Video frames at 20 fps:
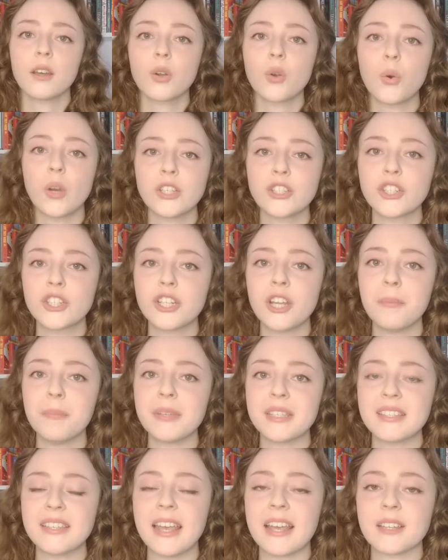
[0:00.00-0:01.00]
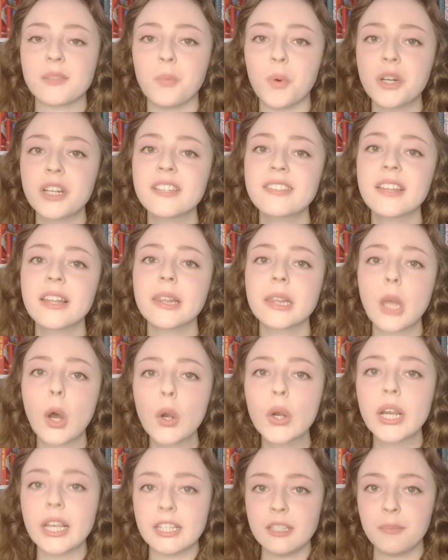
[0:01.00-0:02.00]
Question number 6, what is the
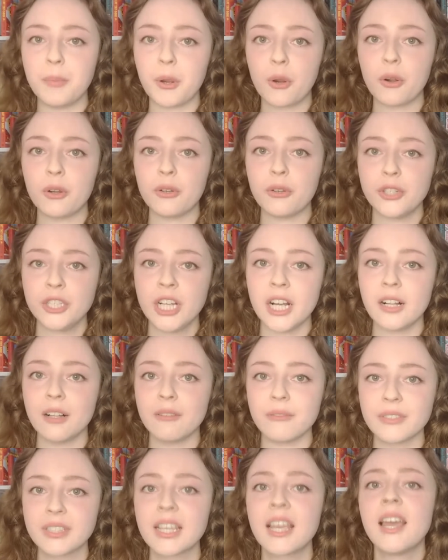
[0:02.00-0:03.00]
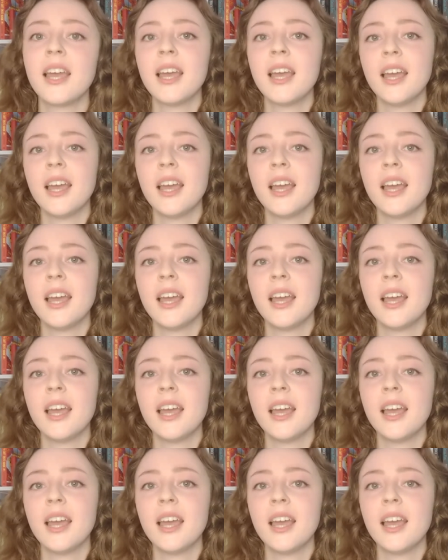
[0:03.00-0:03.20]
longest book on your shelves?